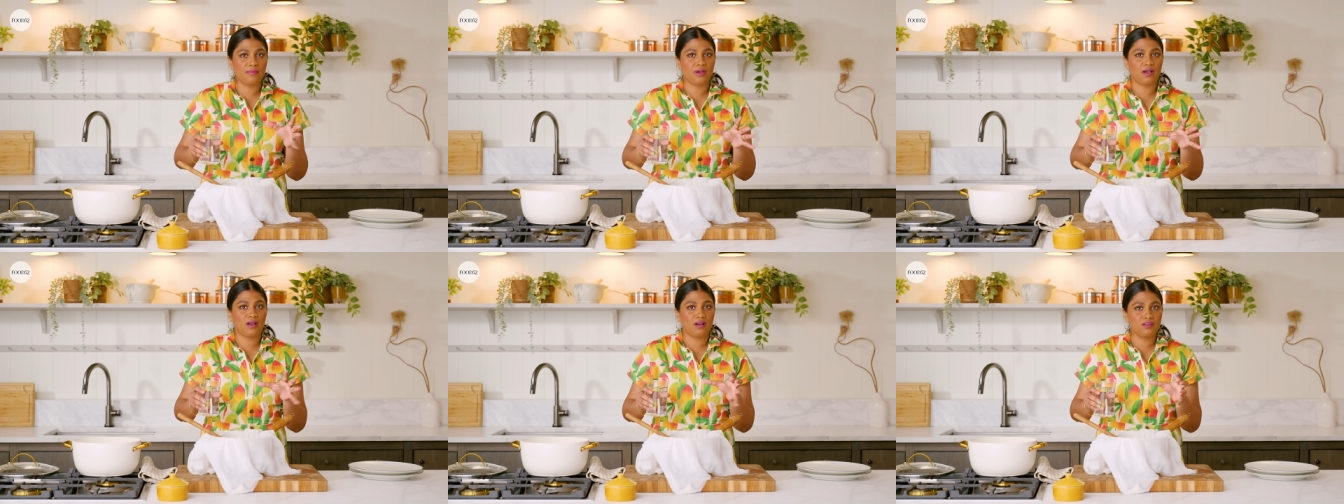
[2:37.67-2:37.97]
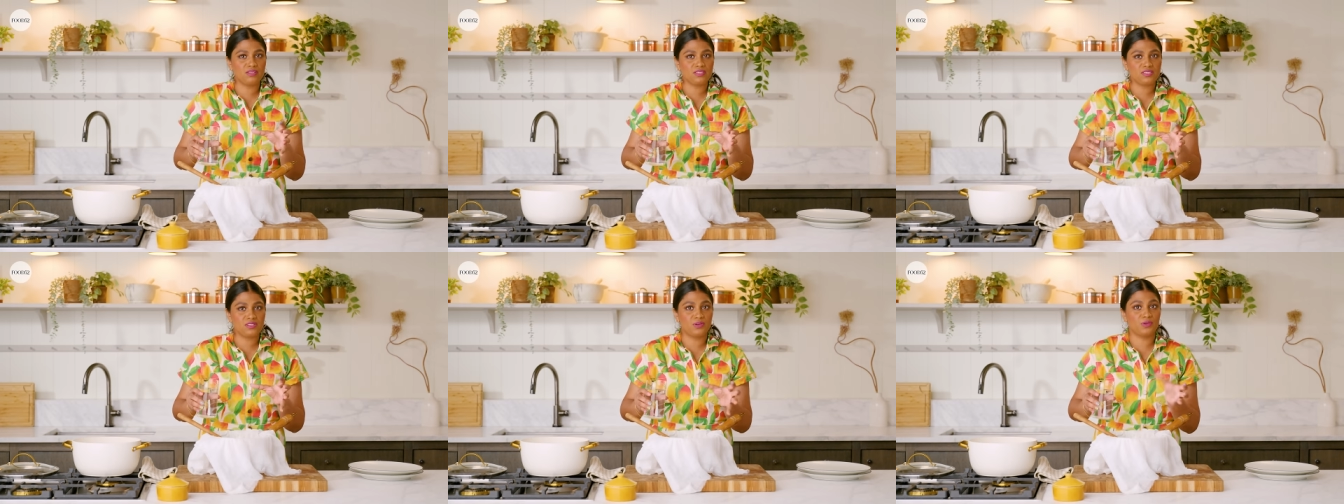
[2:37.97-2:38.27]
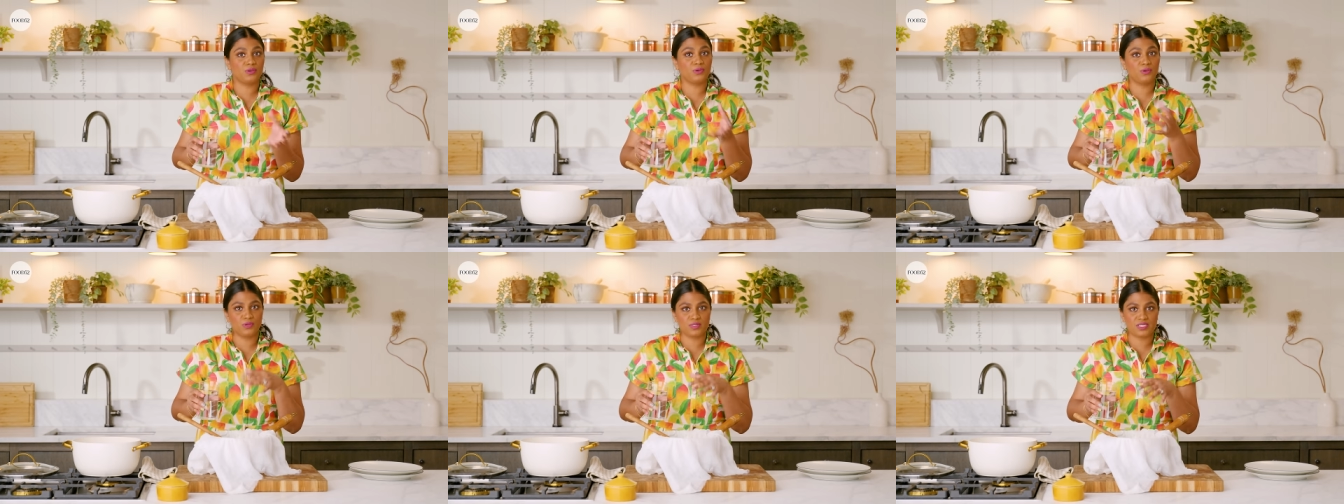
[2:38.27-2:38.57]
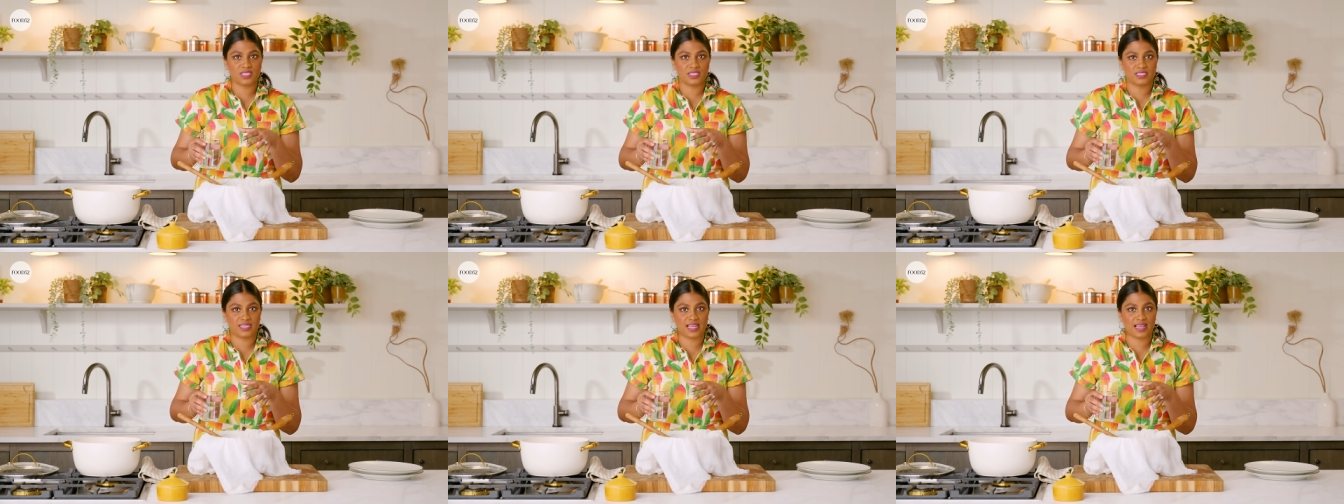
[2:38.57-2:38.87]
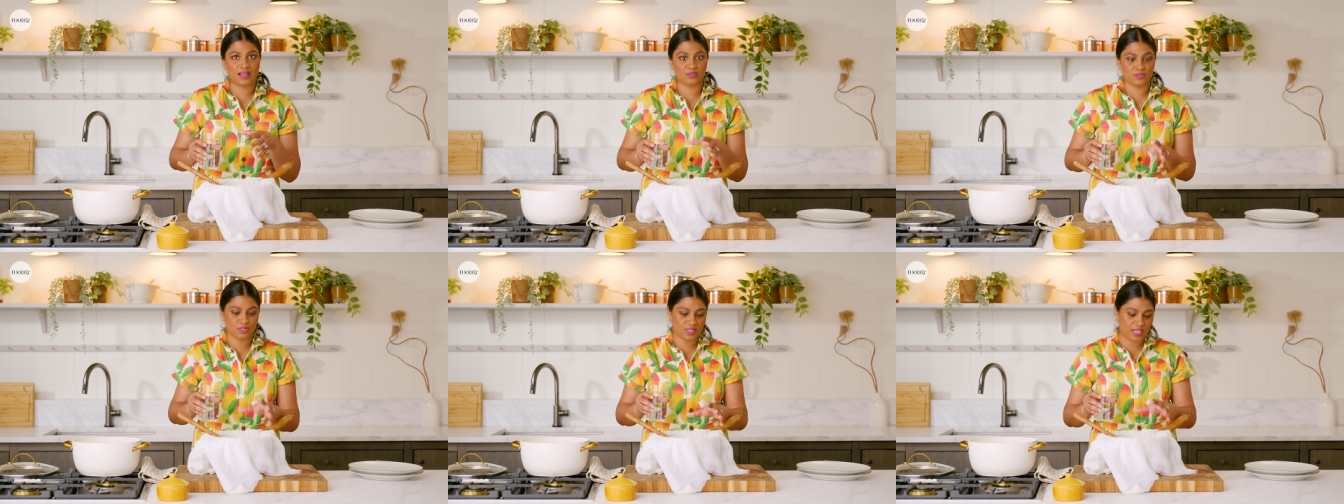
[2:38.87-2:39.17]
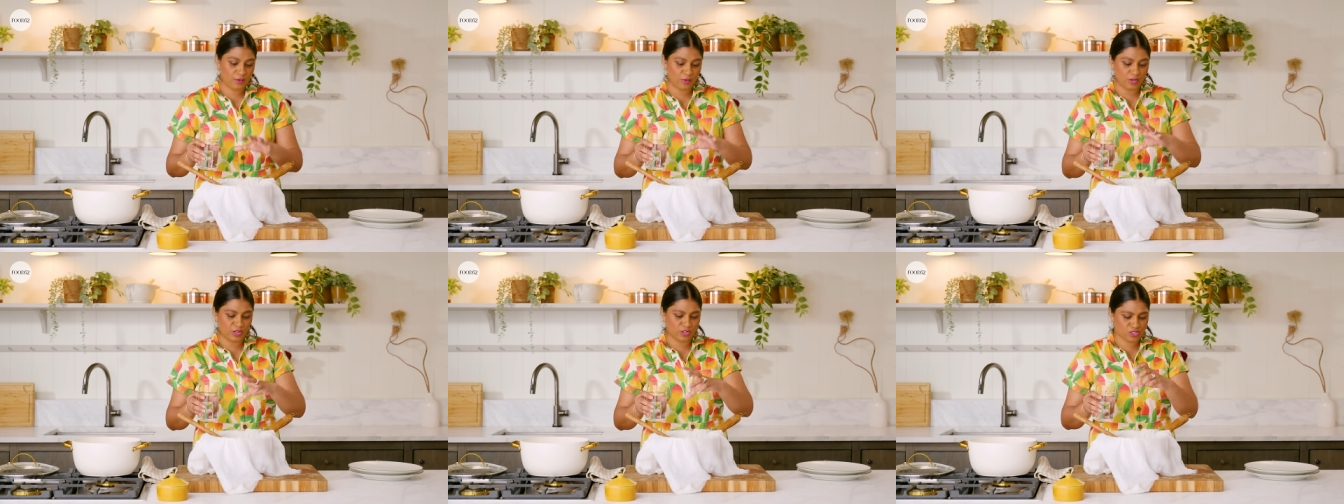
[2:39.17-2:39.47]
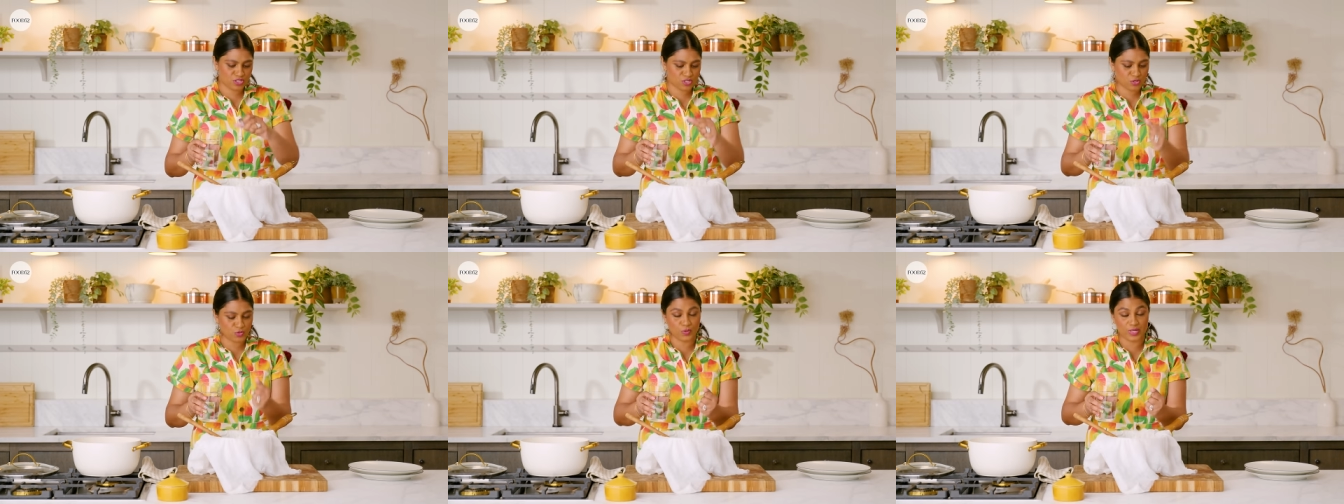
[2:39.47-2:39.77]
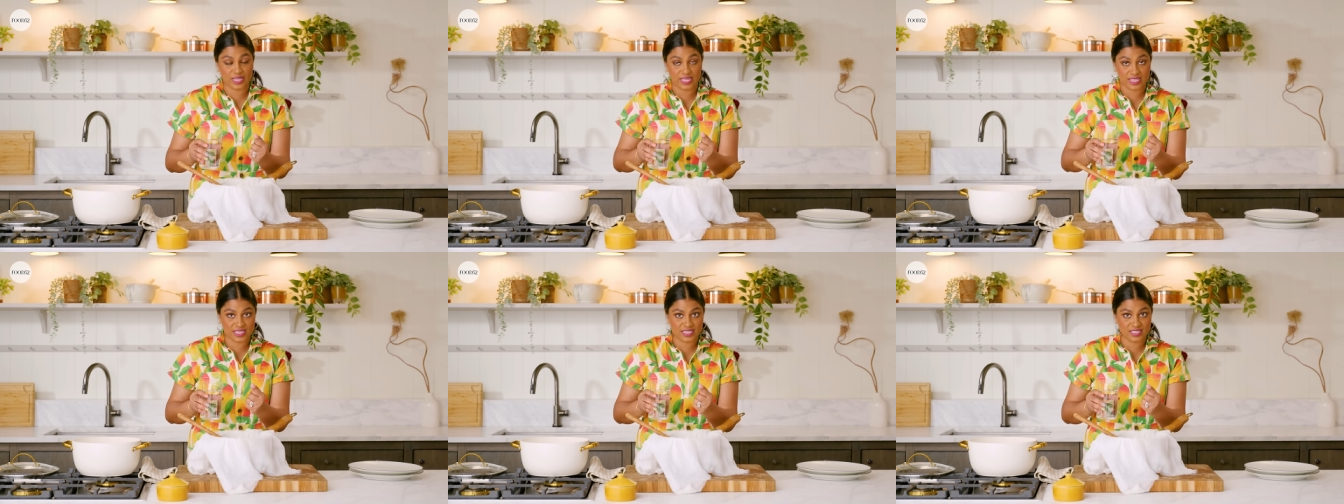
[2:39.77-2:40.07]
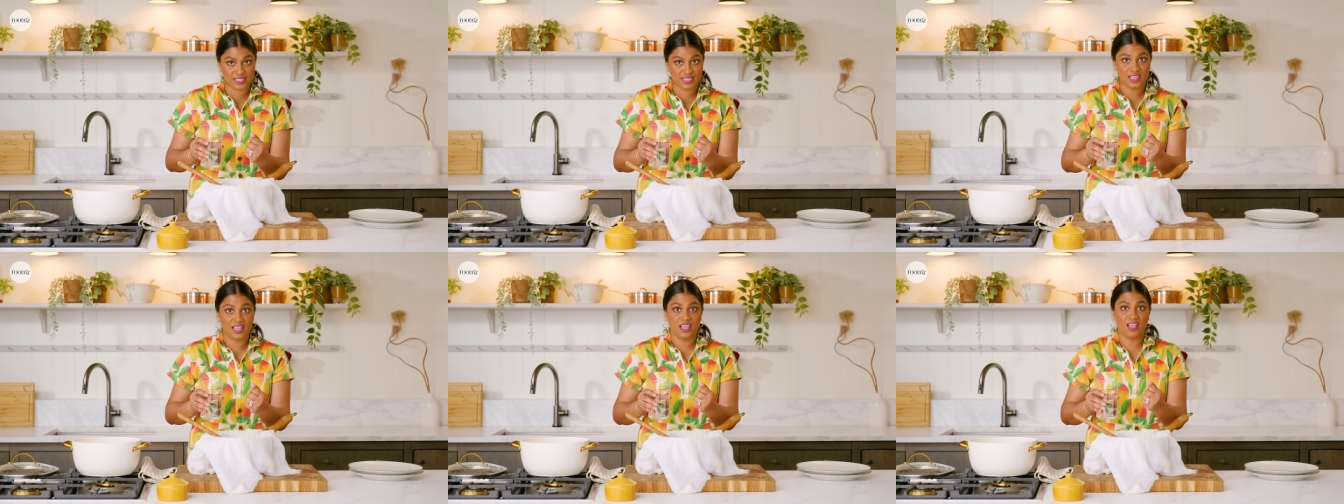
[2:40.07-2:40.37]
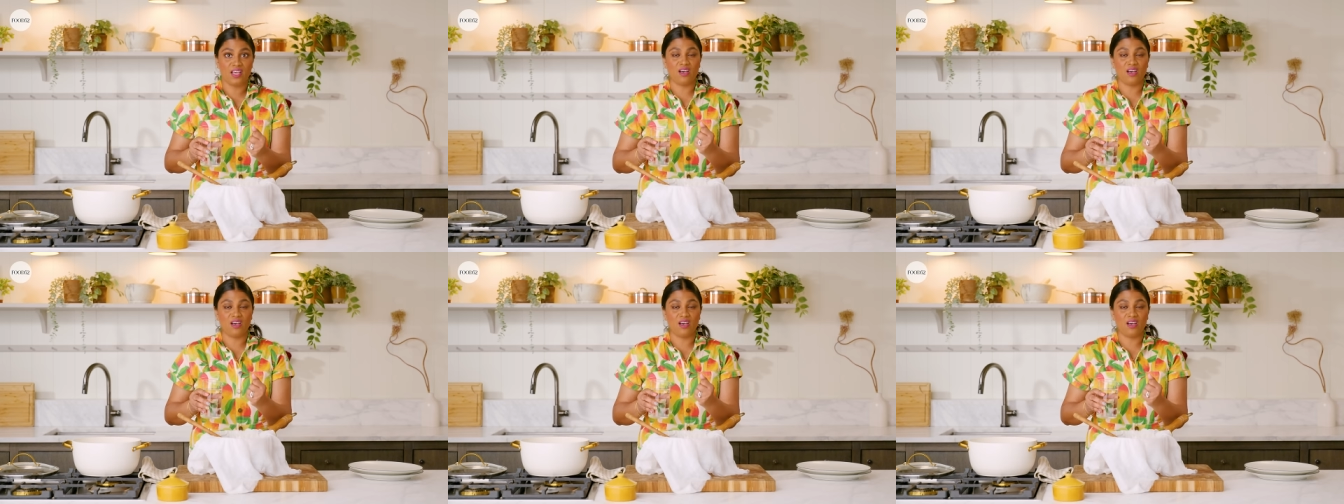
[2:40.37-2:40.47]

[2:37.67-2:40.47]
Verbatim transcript: but also cools it down so that when you squeeze